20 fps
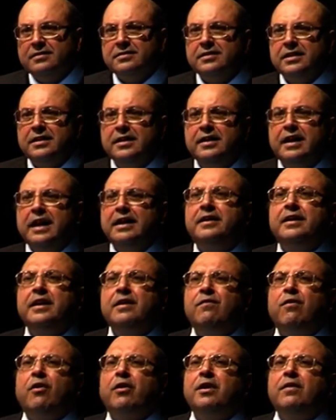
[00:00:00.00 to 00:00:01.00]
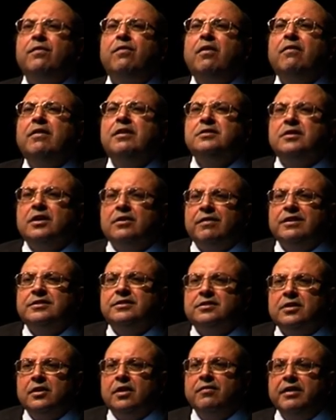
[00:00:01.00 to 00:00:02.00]
that in 1944, where is the
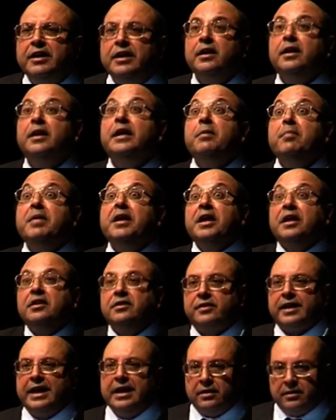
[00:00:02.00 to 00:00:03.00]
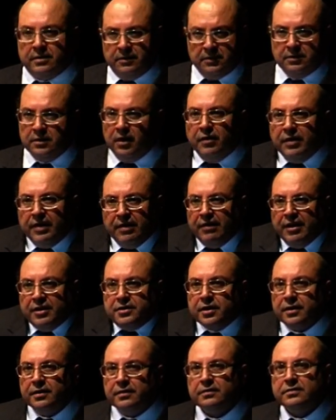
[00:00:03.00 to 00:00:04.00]
question of an imminent threat of
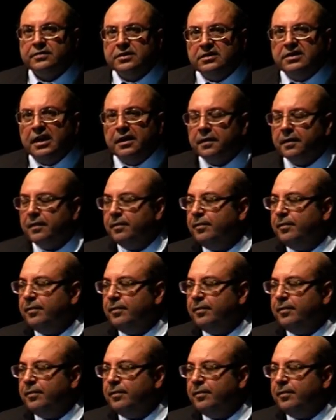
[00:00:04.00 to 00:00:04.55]
invasion? There is none.